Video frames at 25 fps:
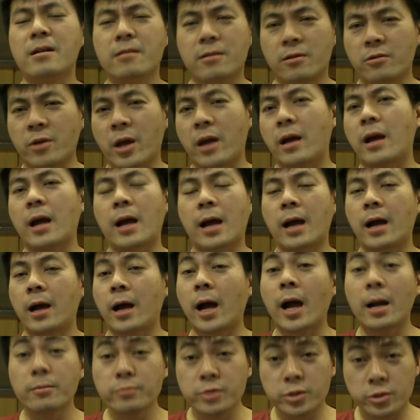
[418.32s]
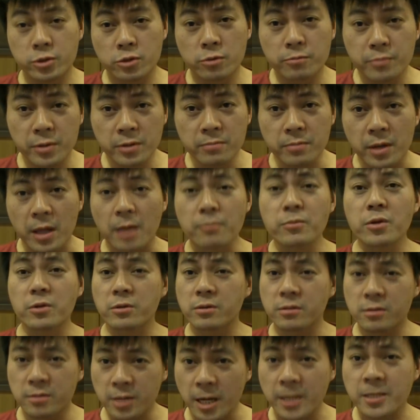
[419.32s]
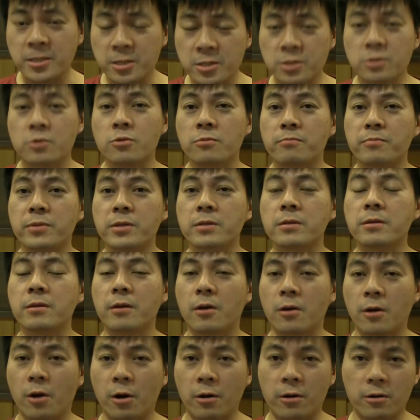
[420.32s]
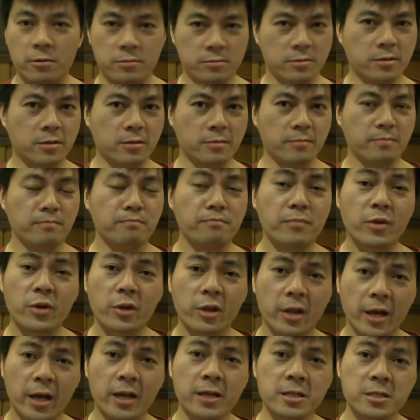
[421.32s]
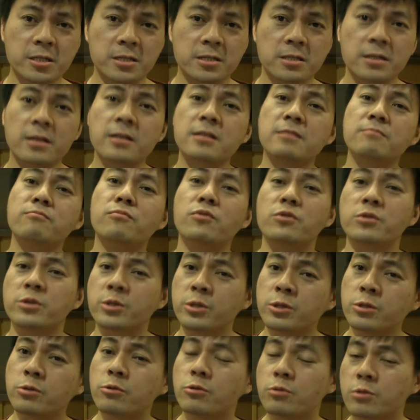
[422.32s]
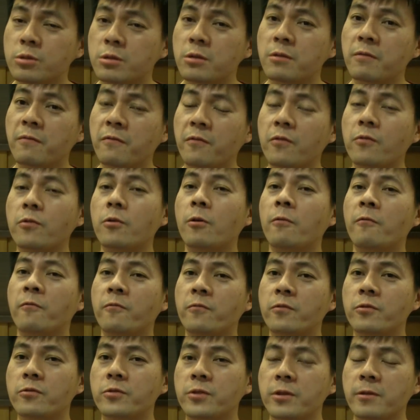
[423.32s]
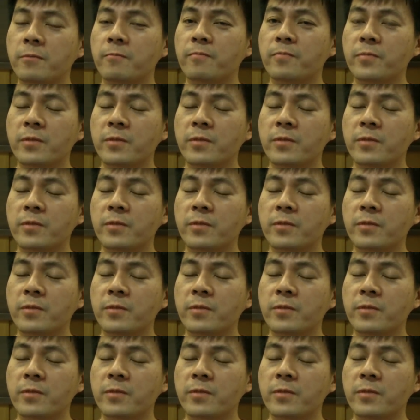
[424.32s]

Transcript: Okay, I'm stupid, but I'm not that stupid. Like, Model X is more suited for off-roading,